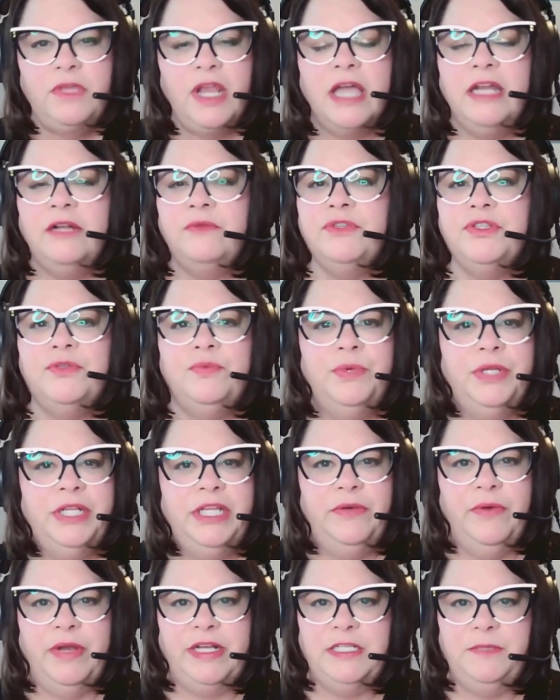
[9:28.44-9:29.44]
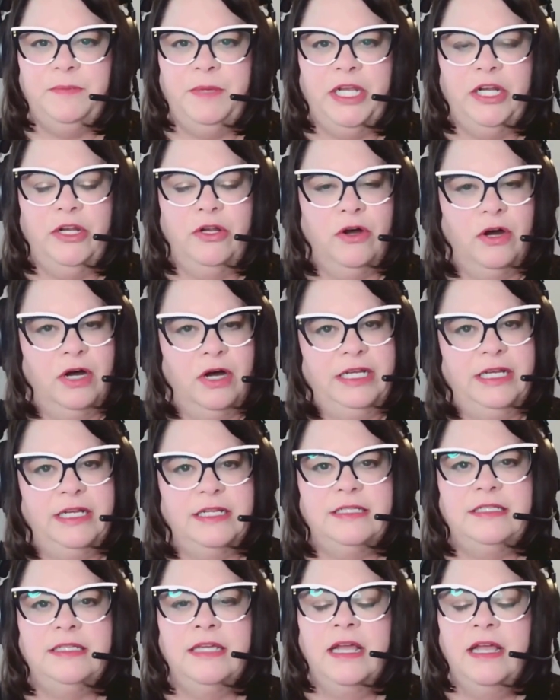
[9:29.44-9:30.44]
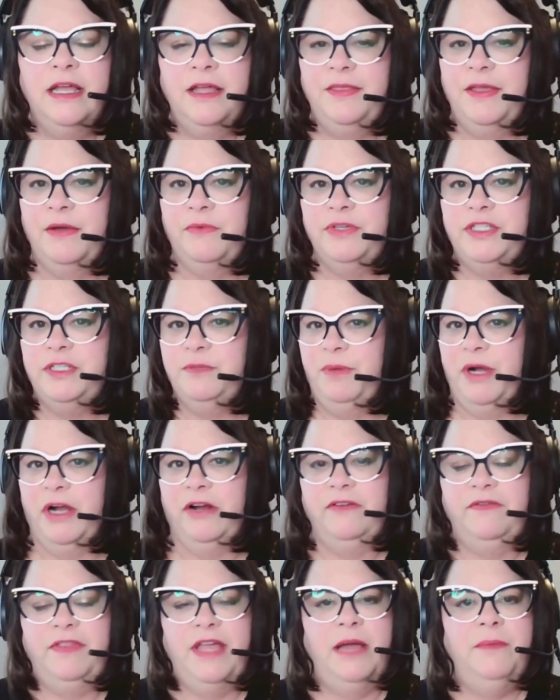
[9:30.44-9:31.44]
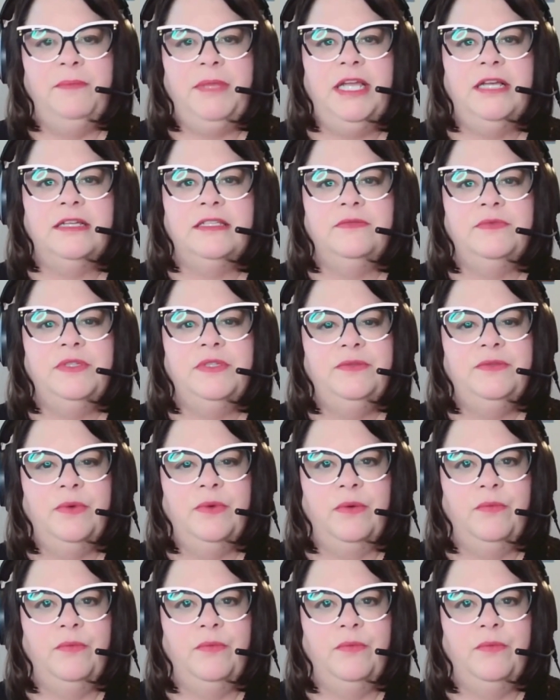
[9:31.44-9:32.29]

And it was really great to be in an audience that was a part of that, because it was,